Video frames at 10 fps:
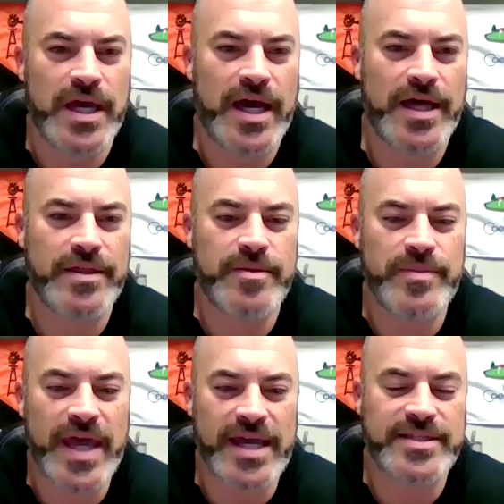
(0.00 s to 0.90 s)
The
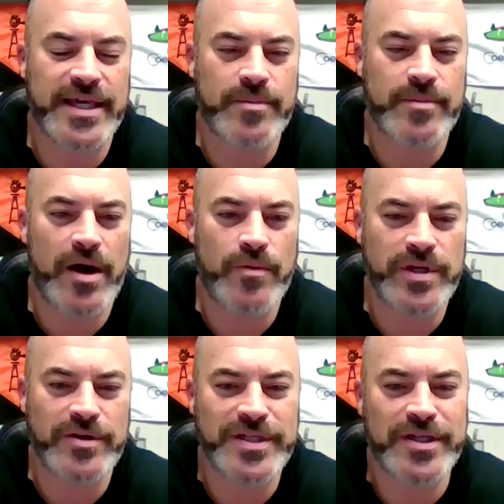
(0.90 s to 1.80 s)
nice thing about when
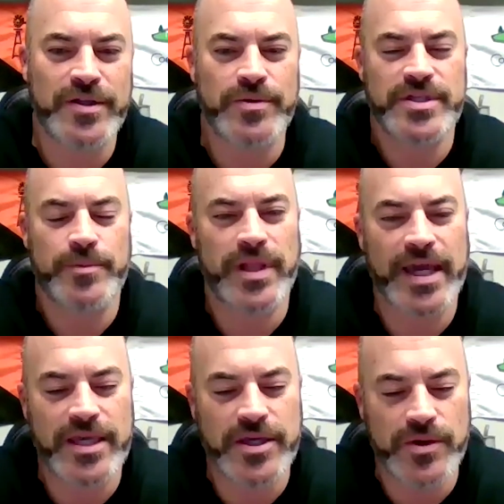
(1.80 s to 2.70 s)
you're dealing with someone
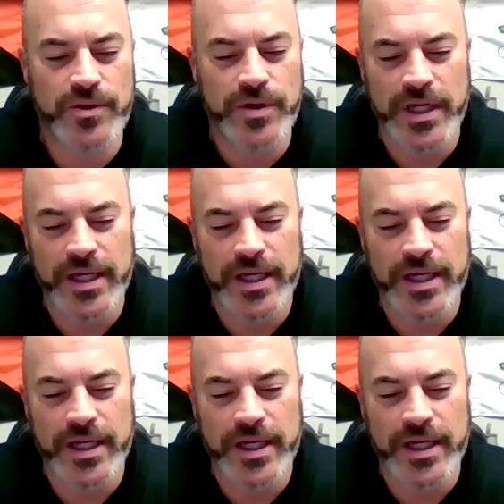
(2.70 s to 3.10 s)
like you